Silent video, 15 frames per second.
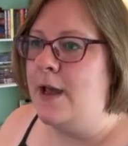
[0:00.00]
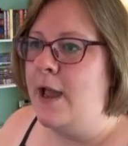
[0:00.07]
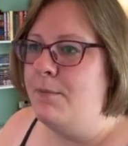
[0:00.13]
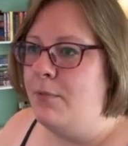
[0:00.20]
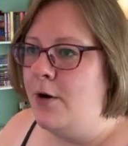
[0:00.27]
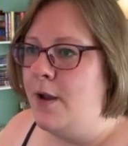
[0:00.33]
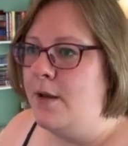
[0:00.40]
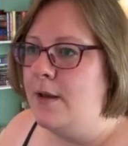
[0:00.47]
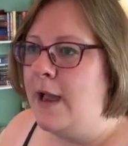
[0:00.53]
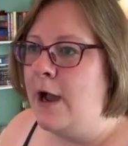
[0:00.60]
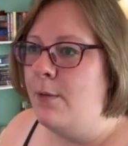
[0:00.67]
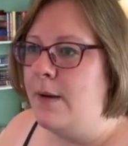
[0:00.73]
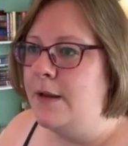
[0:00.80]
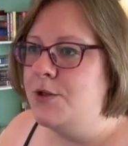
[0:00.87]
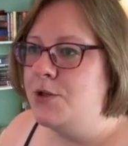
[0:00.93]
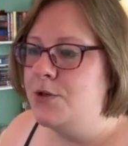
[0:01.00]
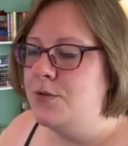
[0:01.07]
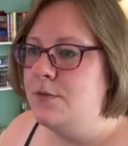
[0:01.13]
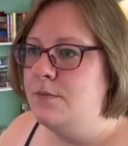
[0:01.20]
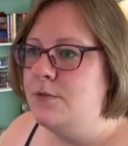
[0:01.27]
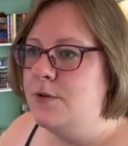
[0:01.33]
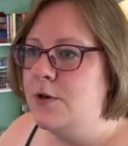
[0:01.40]
I put how much
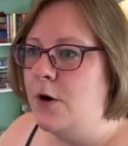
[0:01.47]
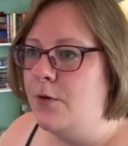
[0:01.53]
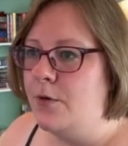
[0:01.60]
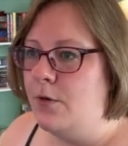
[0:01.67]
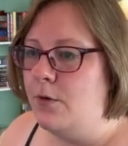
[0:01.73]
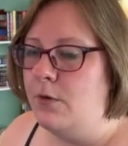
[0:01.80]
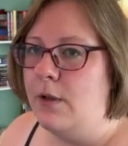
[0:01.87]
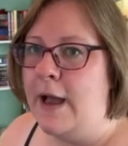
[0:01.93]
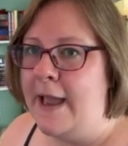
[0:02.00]
total